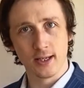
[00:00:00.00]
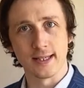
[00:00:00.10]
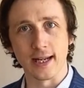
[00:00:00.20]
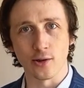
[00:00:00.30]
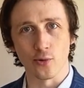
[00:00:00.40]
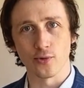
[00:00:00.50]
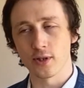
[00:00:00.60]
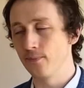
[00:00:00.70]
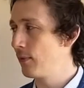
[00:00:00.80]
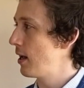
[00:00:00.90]
take
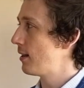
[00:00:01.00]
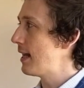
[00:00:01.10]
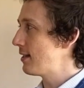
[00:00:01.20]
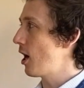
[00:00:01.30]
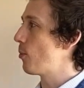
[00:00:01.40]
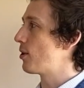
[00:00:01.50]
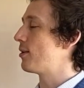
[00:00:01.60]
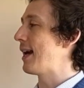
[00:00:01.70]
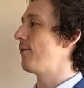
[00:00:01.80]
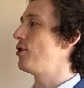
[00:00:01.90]
notes. Let's start with our
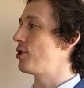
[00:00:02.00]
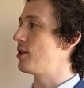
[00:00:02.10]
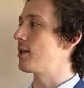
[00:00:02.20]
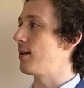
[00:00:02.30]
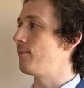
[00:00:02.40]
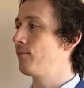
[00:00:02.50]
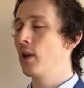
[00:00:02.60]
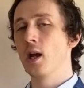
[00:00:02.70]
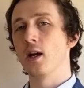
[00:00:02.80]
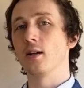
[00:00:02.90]
definitions then.
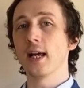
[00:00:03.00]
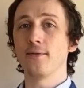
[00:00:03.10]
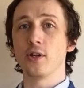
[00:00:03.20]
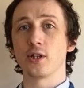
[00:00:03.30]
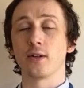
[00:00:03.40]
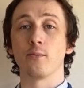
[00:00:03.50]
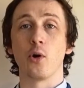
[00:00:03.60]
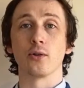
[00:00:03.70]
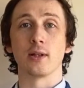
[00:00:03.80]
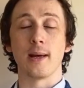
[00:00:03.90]
Our definition of
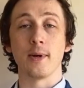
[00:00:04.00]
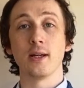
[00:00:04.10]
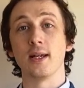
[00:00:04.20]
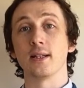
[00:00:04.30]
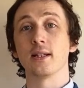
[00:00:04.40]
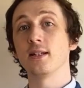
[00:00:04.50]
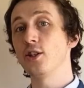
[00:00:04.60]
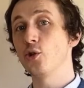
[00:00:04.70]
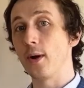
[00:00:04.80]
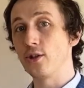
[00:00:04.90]
moral dilemma is a
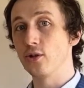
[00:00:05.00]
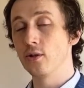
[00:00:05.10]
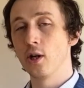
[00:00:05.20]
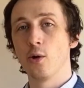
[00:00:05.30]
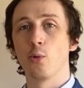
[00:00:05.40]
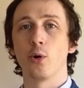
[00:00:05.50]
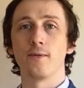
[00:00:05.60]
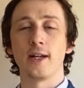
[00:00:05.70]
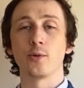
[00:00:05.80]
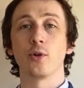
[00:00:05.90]
situation where we're
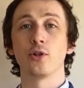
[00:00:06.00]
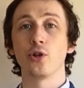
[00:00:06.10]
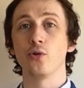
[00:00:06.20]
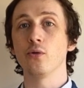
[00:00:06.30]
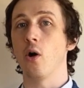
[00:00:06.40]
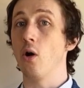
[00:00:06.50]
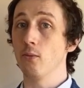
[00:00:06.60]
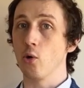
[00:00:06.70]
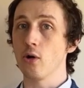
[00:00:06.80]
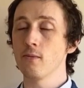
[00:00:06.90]
faced with two or
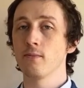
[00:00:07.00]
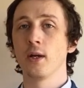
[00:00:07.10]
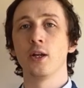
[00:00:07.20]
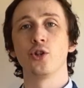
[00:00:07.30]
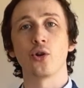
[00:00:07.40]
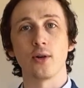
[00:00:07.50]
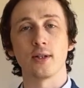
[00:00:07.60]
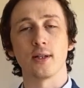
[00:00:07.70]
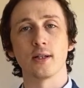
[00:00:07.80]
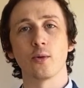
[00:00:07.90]
more
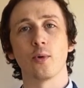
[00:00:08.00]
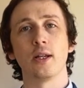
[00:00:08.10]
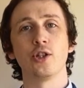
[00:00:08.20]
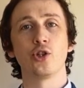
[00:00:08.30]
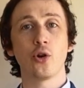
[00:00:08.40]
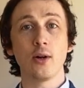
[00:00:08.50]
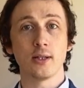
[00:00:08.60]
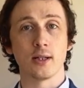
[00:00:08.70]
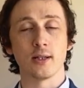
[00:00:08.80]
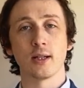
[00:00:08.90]
choices, where these
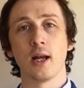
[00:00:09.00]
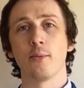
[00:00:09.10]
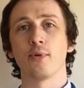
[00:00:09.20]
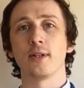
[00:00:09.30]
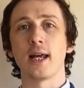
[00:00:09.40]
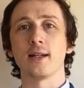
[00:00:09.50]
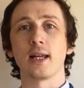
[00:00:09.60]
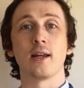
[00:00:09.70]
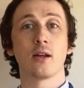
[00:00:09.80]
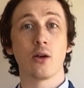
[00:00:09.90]
choices present
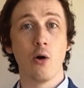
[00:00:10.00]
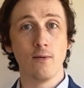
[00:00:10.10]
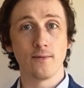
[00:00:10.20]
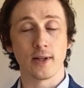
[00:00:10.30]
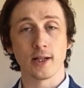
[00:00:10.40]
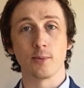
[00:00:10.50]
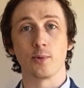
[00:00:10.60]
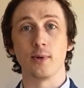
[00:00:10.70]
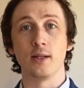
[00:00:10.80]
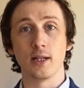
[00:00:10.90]
a conflict
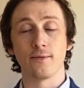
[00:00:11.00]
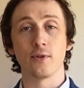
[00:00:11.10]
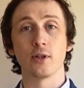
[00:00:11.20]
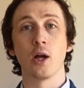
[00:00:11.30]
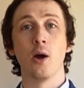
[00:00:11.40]
between different